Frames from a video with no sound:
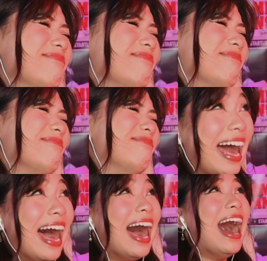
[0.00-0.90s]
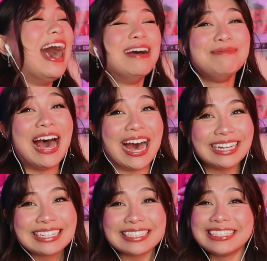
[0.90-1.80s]
Like, I'm
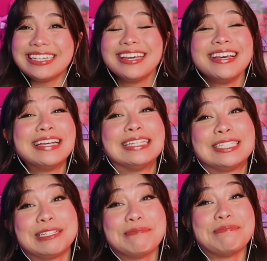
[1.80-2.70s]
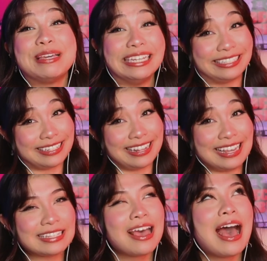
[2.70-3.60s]
actually
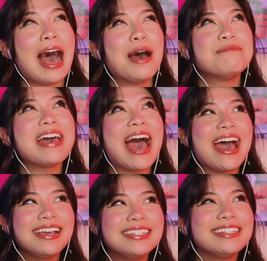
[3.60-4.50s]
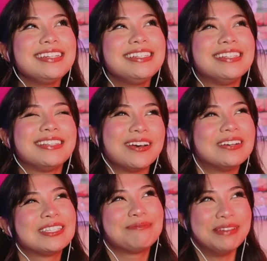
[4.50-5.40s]
speechless. I'm actually
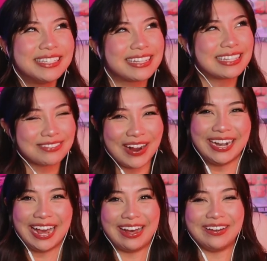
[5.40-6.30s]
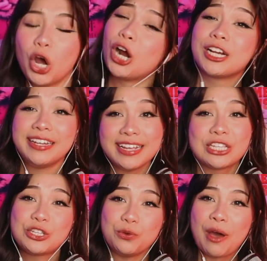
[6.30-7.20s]
so speechless right now.
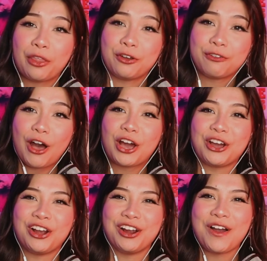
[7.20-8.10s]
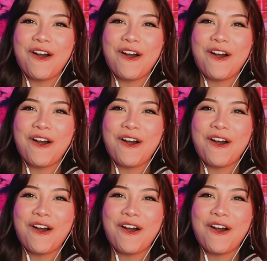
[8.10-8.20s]
Darkness, you motherfucker.